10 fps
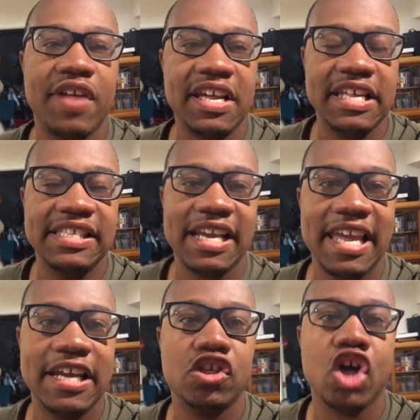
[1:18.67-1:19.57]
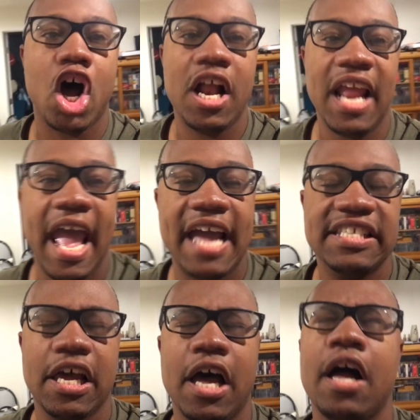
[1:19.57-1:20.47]
Ricky, Dicky and Dawn
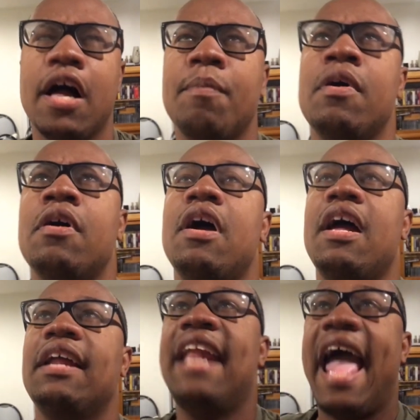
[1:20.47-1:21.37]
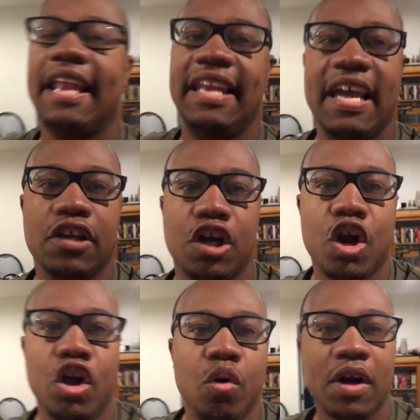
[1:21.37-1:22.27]
as Natlee, the
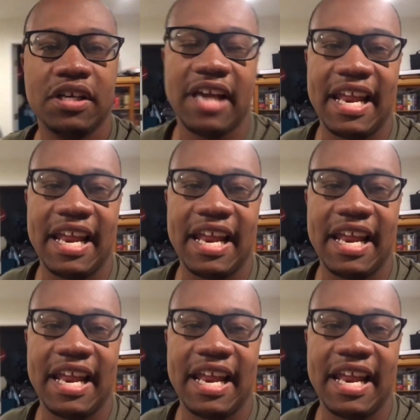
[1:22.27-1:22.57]
girl who worked.